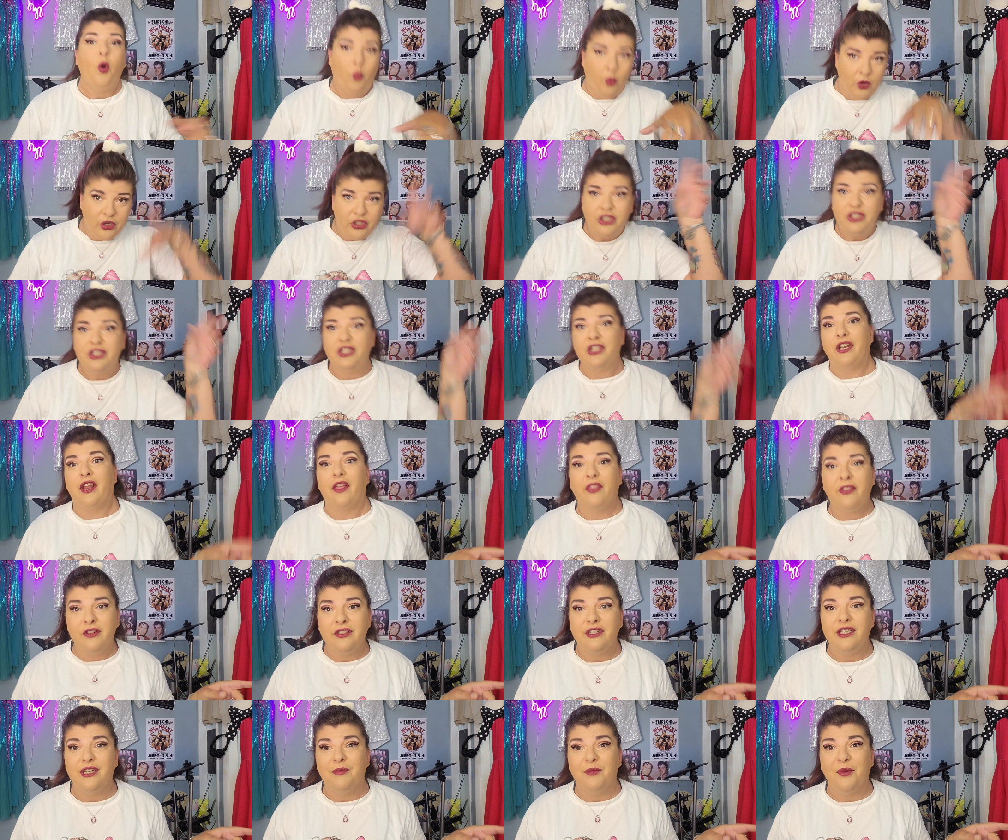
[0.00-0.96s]
which is
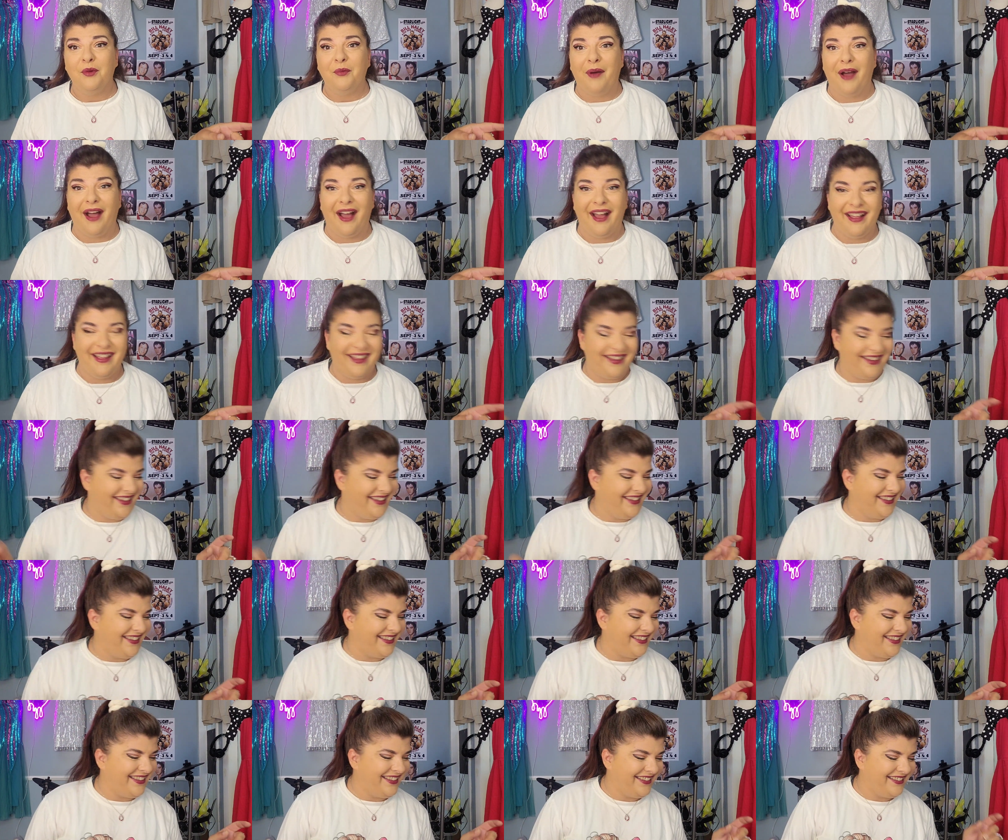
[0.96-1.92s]
another Temu
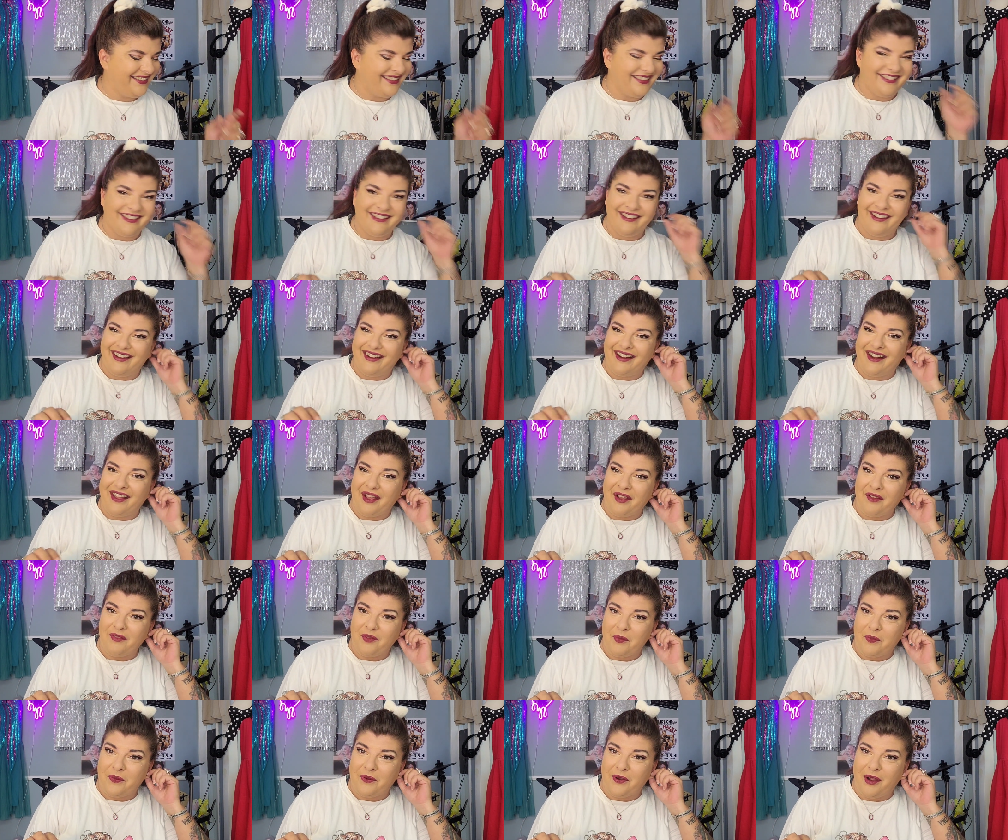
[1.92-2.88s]
buy. God, I
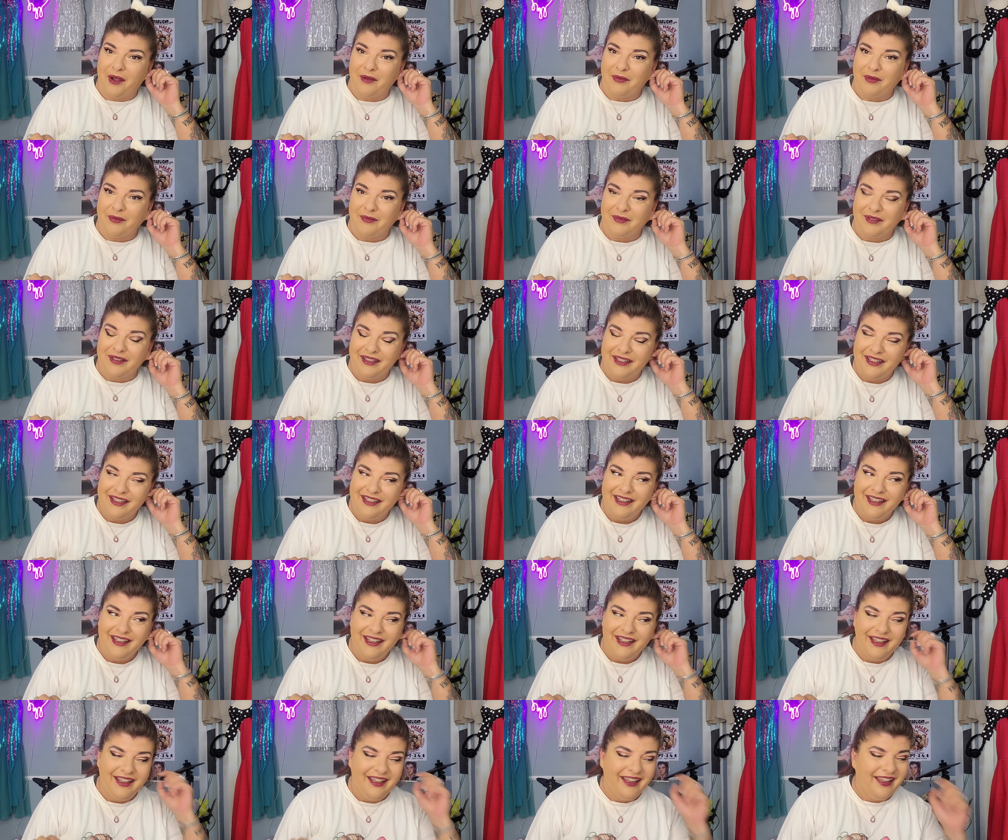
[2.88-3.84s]
have a problem.
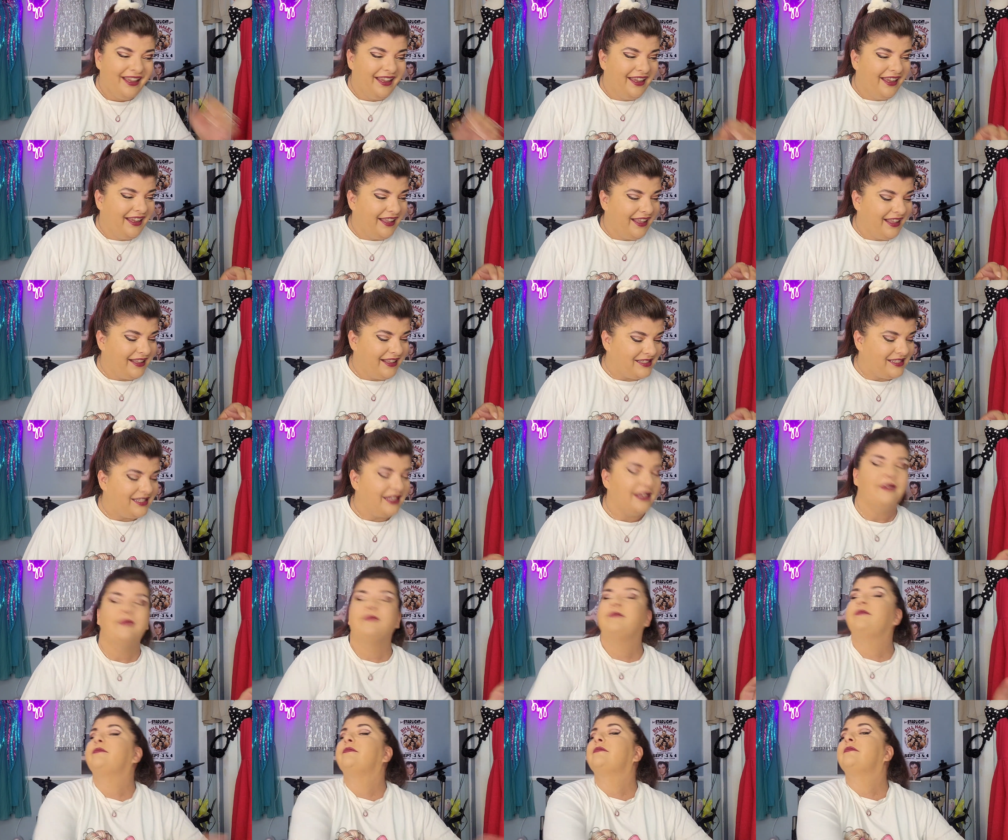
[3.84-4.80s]
Let's
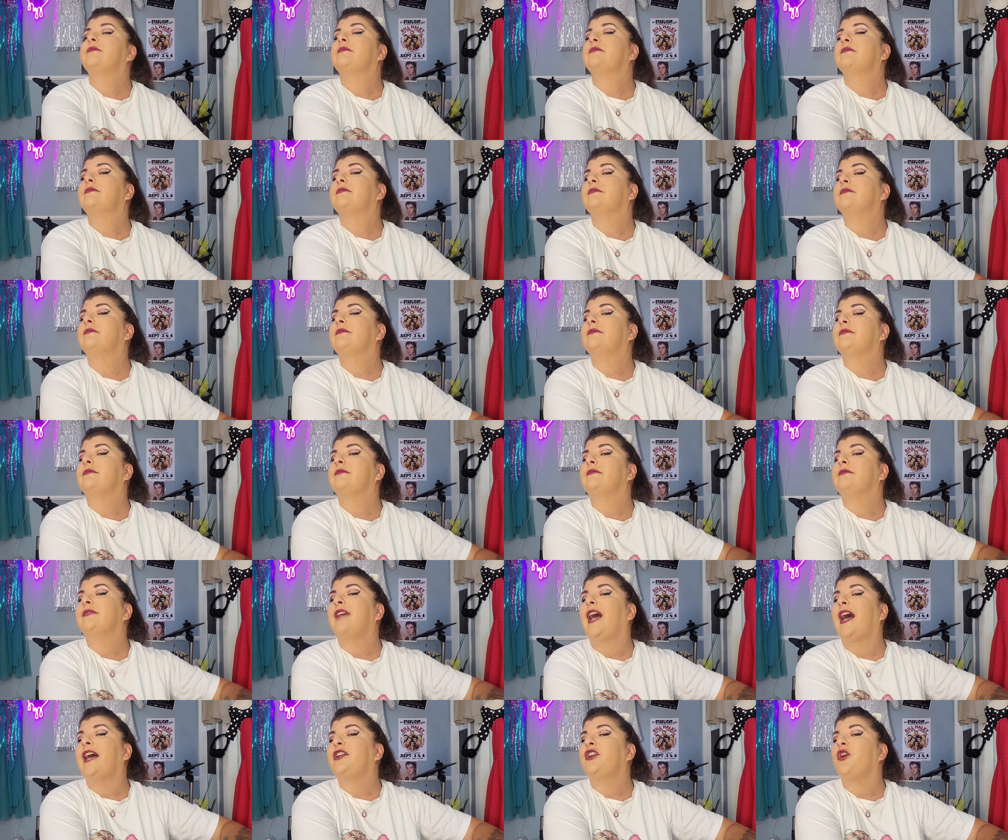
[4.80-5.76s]
see.
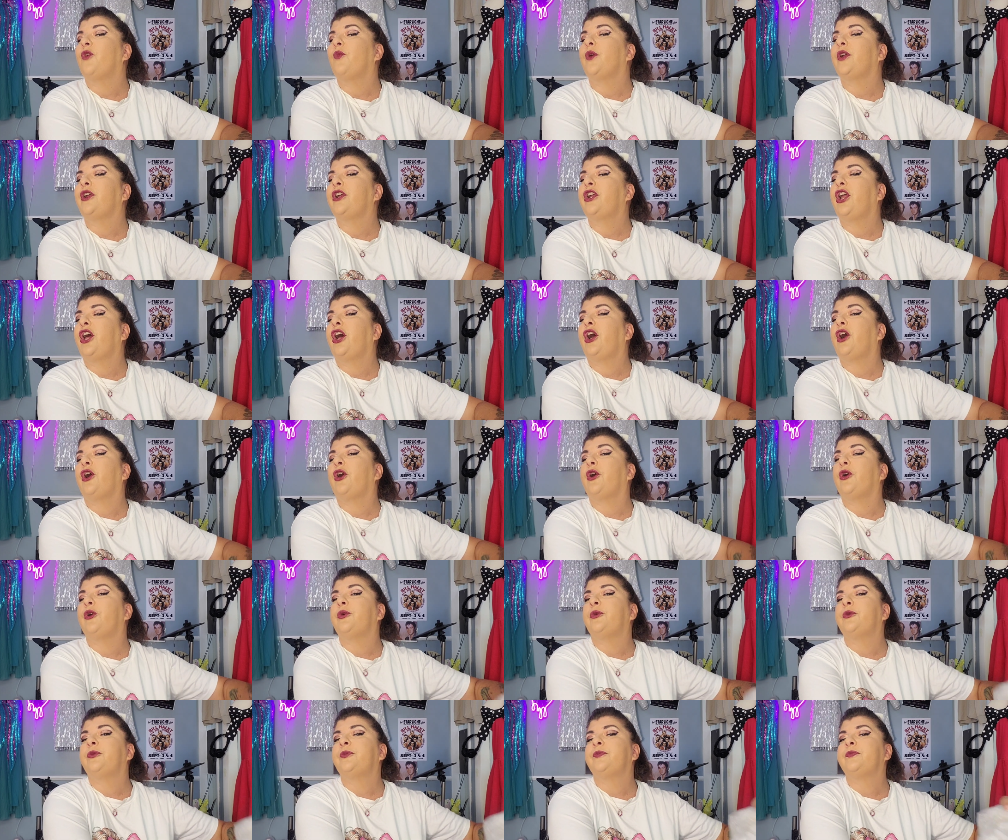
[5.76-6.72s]
I don't want to
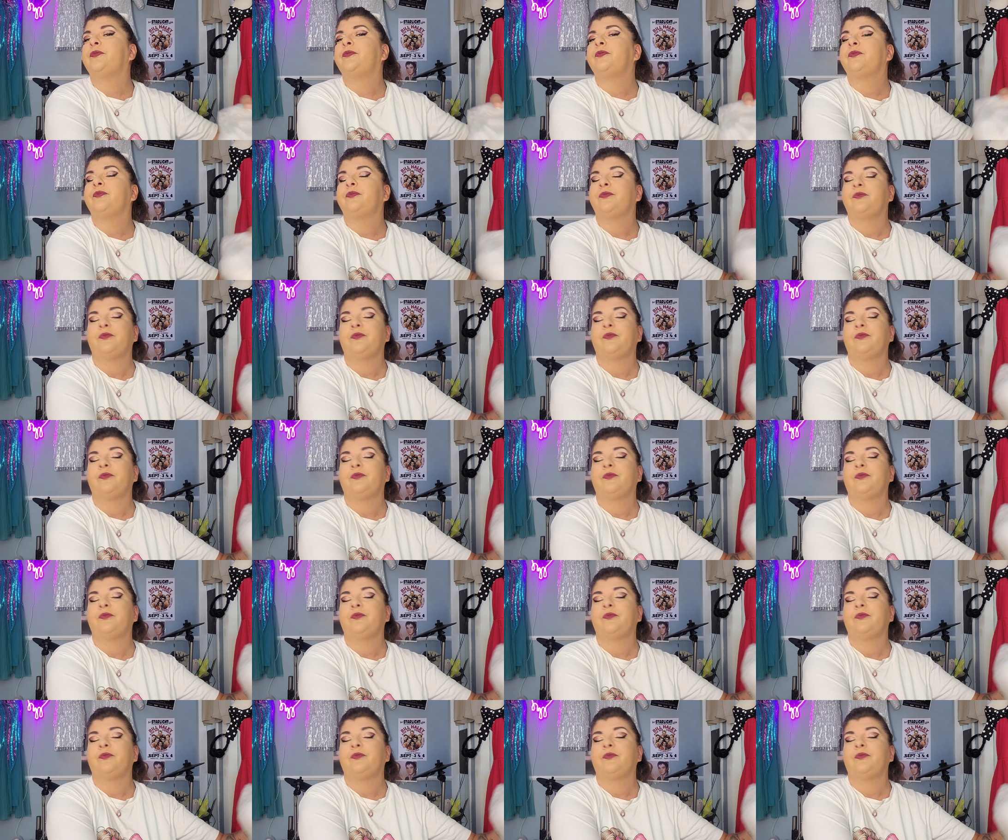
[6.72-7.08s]
know.